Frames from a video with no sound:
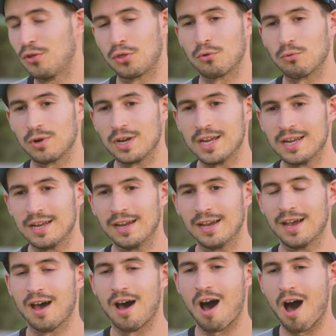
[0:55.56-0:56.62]
three
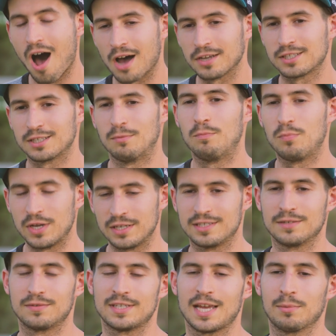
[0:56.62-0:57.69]
awesome
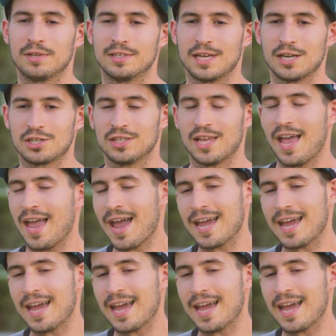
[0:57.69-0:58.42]
pieces of stabilization that